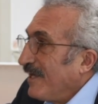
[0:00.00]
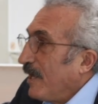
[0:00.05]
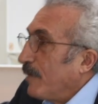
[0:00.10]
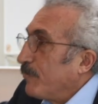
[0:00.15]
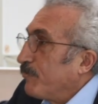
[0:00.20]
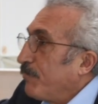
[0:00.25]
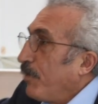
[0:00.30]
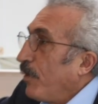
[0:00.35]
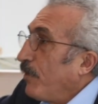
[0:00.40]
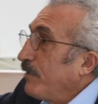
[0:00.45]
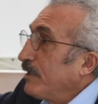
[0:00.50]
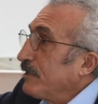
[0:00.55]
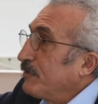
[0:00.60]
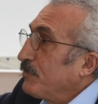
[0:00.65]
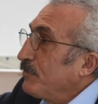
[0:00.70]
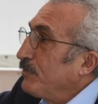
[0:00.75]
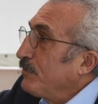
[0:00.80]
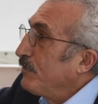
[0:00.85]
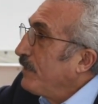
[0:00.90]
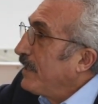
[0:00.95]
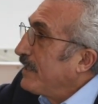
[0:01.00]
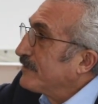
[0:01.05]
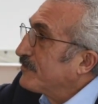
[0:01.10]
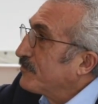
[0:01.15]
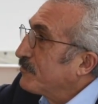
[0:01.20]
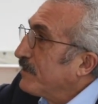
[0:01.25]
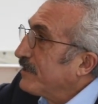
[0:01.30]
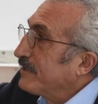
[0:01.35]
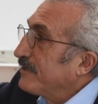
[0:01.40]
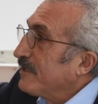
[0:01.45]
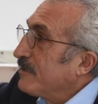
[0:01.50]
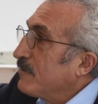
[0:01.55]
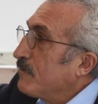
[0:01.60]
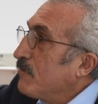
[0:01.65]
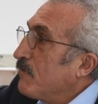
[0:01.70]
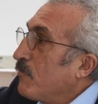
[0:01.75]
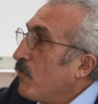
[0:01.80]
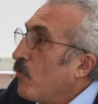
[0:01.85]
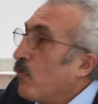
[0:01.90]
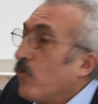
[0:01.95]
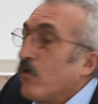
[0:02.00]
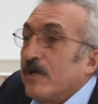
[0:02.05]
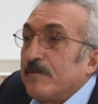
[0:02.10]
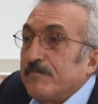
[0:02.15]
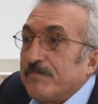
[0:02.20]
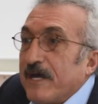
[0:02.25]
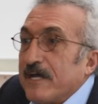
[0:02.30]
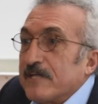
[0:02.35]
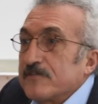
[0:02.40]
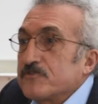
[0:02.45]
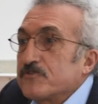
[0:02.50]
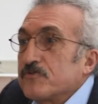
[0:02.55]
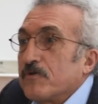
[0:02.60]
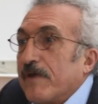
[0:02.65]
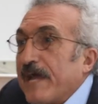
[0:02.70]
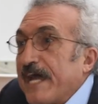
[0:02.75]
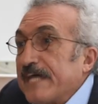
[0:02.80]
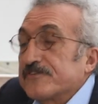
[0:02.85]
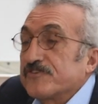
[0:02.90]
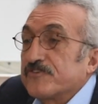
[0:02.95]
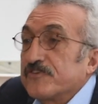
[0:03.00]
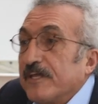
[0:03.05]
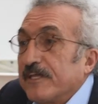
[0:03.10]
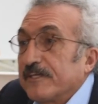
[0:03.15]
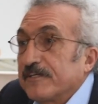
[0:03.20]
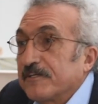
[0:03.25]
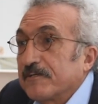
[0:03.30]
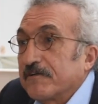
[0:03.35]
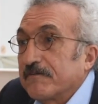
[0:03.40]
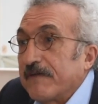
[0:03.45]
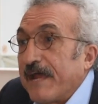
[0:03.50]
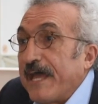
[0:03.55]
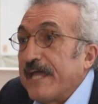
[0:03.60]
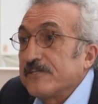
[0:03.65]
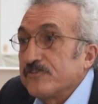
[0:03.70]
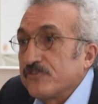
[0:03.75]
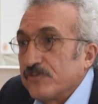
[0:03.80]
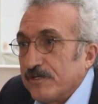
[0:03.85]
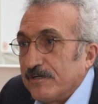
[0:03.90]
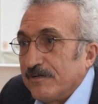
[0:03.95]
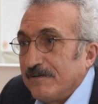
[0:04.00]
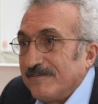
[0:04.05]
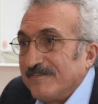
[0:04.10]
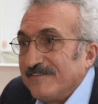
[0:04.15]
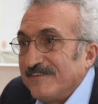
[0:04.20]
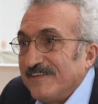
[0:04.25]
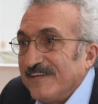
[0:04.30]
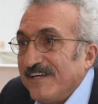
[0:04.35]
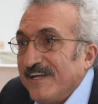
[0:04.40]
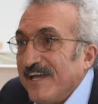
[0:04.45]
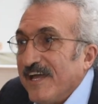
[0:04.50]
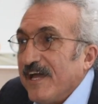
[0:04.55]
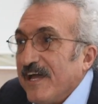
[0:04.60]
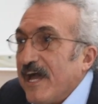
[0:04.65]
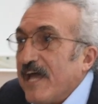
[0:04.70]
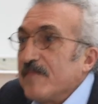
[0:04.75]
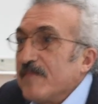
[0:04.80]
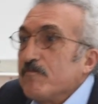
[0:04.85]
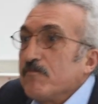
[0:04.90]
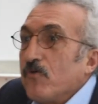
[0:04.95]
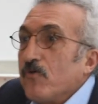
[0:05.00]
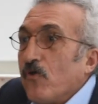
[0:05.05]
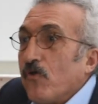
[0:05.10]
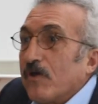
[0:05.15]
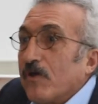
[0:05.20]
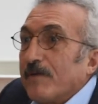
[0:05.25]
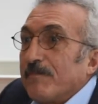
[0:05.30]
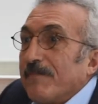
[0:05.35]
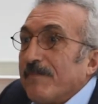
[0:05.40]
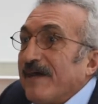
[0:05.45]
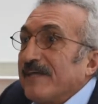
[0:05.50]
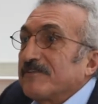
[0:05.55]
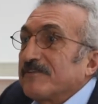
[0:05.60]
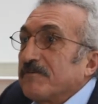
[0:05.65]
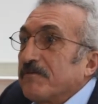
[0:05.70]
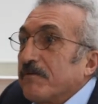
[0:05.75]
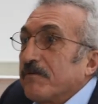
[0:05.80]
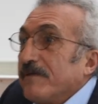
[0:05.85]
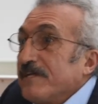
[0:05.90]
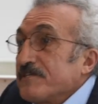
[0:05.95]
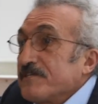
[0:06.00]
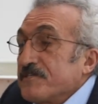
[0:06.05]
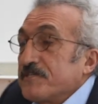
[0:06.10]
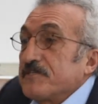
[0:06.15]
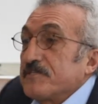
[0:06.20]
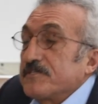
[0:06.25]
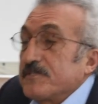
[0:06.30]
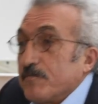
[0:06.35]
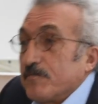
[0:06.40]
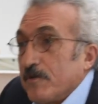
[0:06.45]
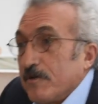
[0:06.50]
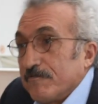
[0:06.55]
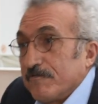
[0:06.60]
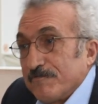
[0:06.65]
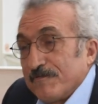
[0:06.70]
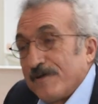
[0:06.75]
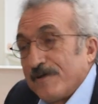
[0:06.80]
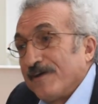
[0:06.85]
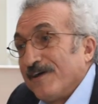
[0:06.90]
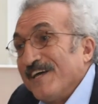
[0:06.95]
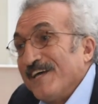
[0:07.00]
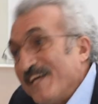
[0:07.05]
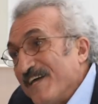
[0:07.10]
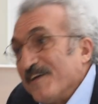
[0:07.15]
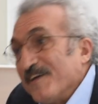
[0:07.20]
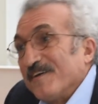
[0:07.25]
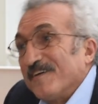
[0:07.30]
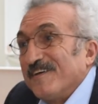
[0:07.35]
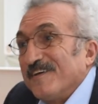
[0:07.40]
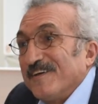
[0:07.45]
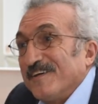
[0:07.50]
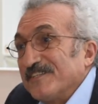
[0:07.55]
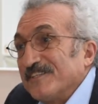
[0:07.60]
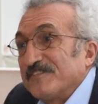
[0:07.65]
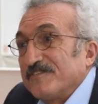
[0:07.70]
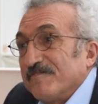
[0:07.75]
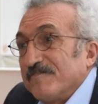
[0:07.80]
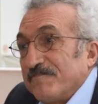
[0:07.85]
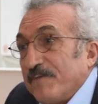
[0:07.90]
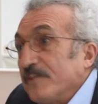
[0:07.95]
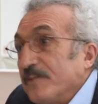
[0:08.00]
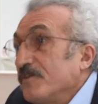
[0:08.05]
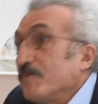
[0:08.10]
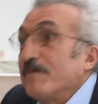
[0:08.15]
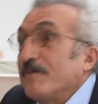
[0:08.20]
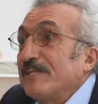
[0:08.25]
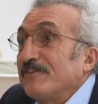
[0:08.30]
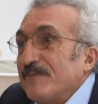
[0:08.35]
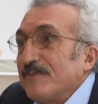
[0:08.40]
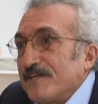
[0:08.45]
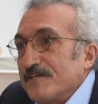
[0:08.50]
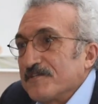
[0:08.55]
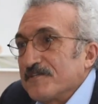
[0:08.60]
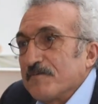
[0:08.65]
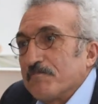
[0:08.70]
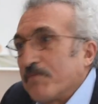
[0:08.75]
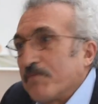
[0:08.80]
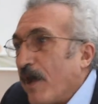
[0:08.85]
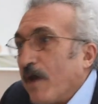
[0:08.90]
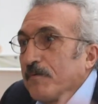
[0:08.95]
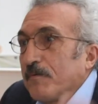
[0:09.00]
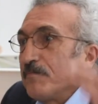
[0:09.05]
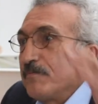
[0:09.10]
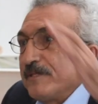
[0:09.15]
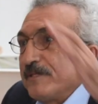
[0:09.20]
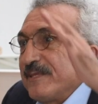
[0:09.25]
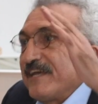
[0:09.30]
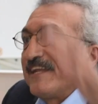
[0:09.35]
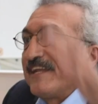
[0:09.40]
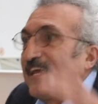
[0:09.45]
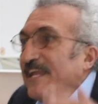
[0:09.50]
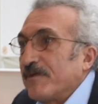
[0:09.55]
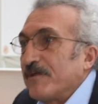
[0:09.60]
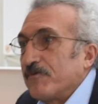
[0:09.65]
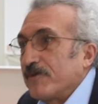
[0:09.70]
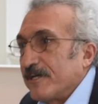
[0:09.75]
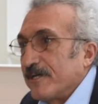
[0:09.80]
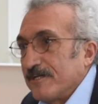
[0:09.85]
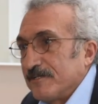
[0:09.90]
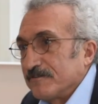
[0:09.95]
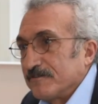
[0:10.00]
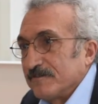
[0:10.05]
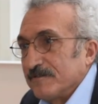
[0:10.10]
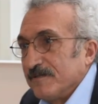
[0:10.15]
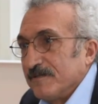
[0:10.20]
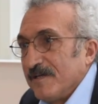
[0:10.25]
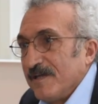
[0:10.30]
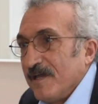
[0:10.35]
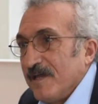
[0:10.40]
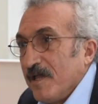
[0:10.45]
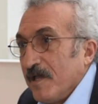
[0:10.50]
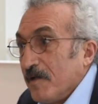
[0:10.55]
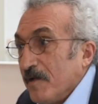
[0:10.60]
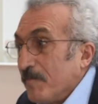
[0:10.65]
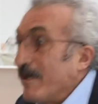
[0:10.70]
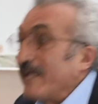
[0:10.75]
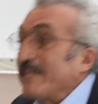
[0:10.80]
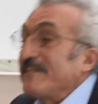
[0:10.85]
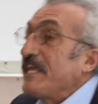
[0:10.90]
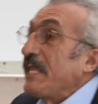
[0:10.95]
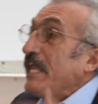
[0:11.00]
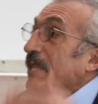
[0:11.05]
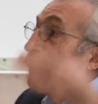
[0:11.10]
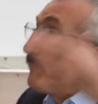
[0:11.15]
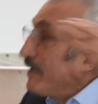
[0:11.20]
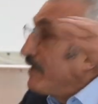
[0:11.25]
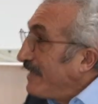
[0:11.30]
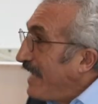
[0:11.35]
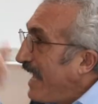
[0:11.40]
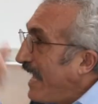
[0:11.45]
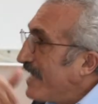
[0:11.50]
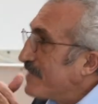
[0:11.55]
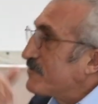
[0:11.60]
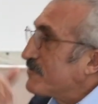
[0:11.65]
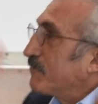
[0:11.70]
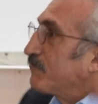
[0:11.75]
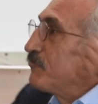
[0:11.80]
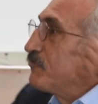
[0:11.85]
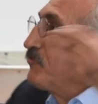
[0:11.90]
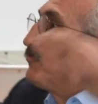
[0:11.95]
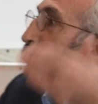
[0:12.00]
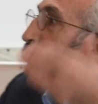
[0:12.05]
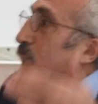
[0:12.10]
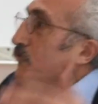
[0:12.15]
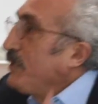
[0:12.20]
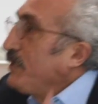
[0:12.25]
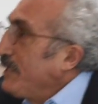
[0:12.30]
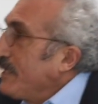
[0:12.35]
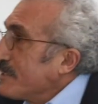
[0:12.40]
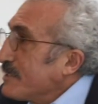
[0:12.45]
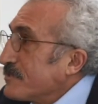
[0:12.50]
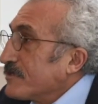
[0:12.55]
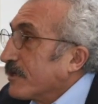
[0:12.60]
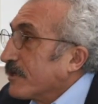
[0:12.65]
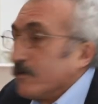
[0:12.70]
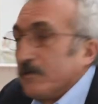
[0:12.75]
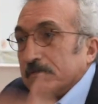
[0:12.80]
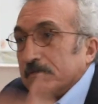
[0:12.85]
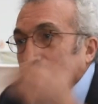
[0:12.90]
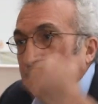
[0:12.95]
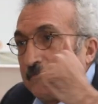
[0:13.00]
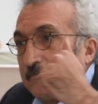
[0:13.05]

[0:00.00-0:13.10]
a poet who has written more about Zoroastrian grandeur and more about criticism of fundamentalism probably than anyone else. But even as of 2 years ago,